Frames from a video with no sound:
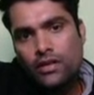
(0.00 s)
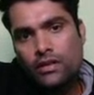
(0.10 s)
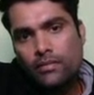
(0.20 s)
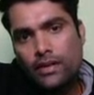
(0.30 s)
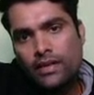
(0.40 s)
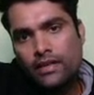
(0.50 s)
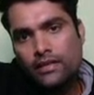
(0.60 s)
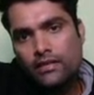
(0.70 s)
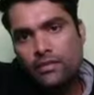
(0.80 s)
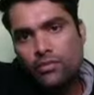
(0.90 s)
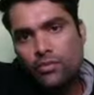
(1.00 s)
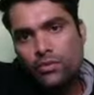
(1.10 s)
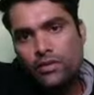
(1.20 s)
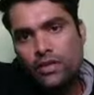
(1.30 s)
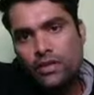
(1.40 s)
minus
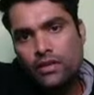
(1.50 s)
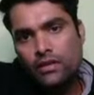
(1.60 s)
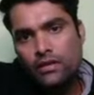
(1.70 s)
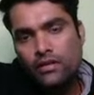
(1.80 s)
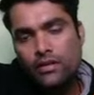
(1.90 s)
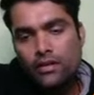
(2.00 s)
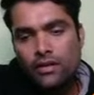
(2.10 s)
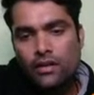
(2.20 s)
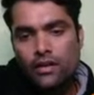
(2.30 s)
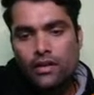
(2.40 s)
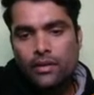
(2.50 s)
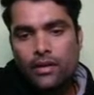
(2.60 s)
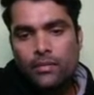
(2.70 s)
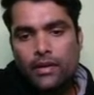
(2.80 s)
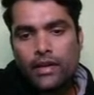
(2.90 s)
WC
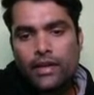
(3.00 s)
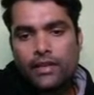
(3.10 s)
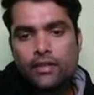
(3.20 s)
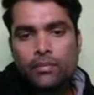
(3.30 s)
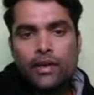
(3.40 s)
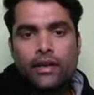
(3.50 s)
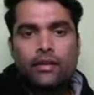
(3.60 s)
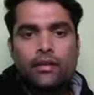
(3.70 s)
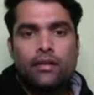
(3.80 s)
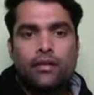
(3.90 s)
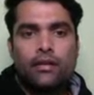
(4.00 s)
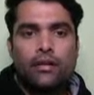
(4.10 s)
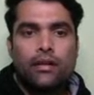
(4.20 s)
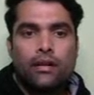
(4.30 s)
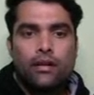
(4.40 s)
divided by heat supplied,
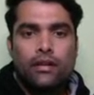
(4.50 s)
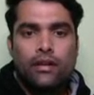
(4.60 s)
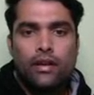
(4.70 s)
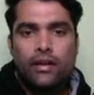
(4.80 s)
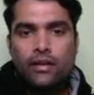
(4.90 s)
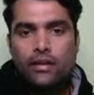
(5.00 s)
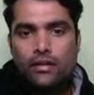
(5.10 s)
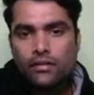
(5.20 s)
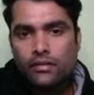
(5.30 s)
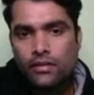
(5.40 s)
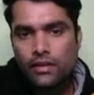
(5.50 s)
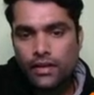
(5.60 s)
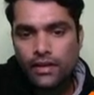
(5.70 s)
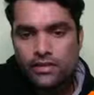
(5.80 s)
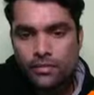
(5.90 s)
right?
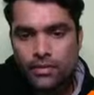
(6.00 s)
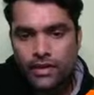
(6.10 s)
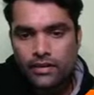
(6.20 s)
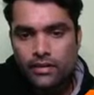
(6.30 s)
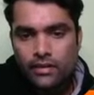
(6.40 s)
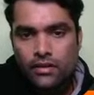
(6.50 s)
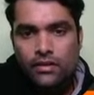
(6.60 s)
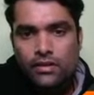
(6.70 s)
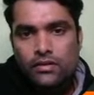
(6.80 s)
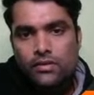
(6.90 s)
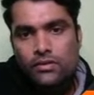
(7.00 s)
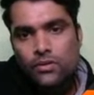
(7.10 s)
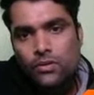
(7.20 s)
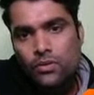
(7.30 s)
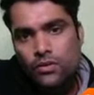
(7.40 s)
Heat supplied.
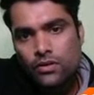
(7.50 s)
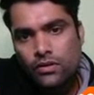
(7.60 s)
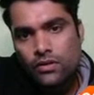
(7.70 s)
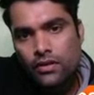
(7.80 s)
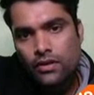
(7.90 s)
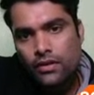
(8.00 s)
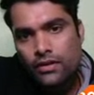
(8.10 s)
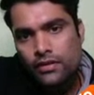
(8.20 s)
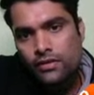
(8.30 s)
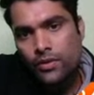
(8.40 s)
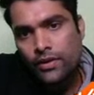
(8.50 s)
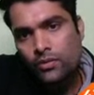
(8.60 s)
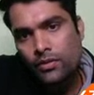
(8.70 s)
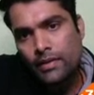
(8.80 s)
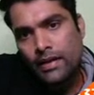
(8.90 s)
So it is going to
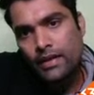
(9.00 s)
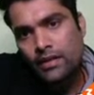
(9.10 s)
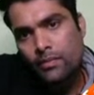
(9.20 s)
be, my dear,